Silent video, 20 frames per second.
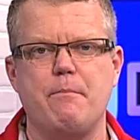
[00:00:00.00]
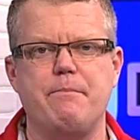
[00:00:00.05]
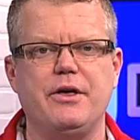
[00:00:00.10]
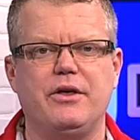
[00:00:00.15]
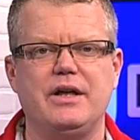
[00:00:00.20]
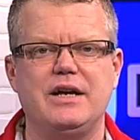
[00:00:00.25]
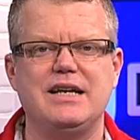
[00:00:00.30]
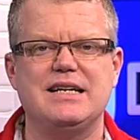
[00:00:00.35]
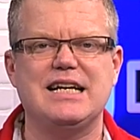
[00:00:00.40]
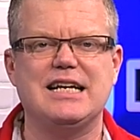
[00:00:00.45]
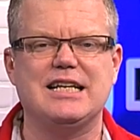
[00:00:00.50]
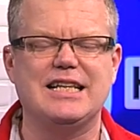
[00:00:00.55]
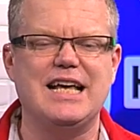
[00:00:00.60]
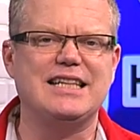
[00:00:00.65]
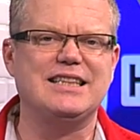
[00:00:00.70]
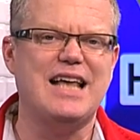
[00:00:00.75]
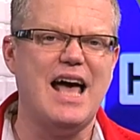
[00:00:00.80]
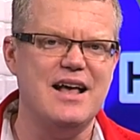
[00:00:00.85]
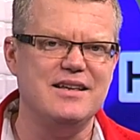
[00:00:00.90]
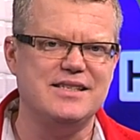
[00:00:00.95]
ability to
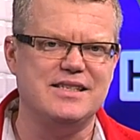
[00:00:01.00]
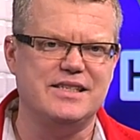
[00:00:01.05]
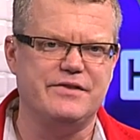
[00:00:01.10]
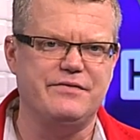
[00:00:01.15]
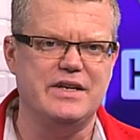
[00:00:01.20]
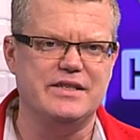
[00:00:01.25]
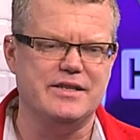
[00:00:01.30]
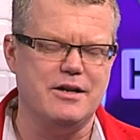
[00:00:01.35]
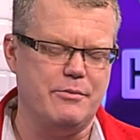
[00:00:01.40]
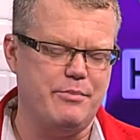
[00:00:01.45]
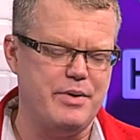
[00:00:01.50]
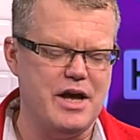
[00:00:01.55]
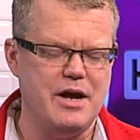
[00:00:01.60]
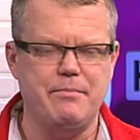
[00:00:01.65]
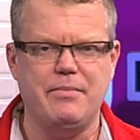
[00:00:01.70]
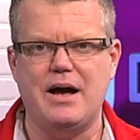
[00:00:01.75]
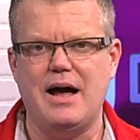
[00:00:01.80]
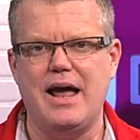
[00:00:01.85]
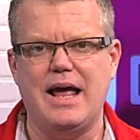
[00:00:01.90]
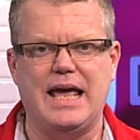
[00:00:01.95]
collect license fees that are paid
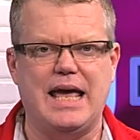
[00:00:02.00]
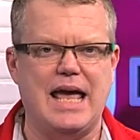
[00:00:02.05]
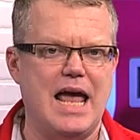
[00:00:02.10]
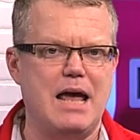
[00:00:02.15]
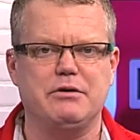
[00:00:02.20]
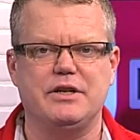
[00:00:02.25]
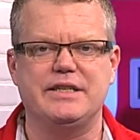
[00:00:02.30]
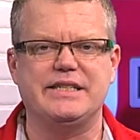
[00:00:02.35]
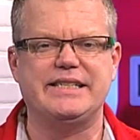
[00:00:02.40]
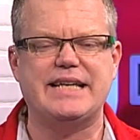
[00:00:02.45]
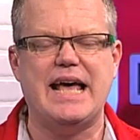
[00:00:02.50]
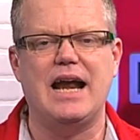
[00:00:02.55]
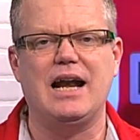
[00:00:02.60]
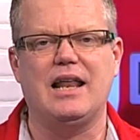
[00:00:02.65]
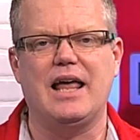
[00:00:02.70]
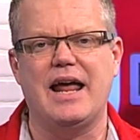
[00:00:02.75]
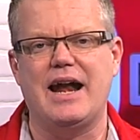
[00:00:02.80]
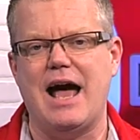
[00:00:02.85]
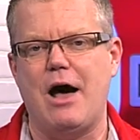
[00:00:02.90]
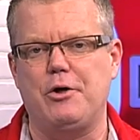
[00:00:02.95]
by cable and
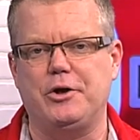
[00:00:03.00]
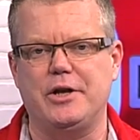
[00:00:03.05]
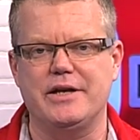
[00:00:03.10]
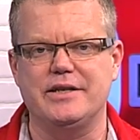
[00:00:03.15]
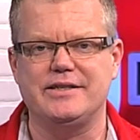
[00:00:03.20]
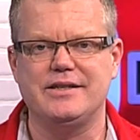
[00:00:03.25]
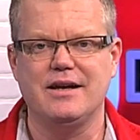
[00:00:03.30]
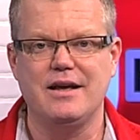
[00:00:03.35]
satellite outlets.